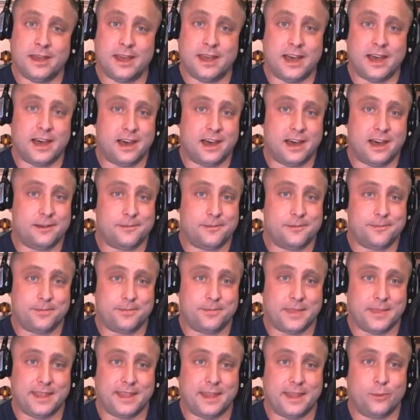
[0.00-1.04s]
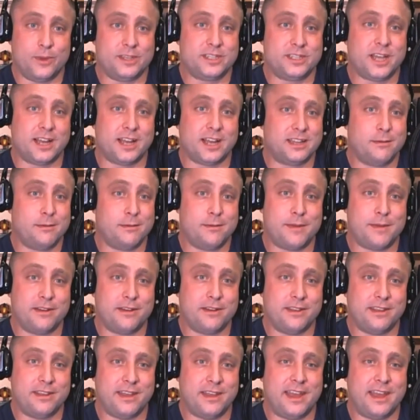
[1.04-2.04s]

And we talked to them about it,